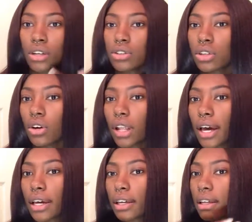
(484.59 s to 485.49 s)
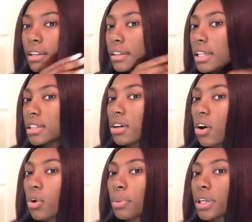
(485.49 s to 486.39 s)
So like this
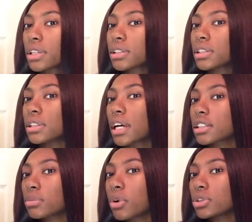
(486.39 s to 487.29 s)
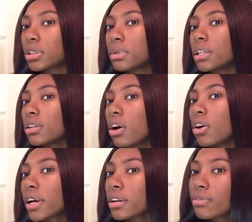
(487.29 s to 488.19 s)
whole piece is not supposed to be
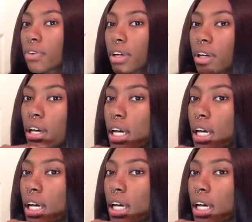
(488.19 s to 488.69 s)
long in the front.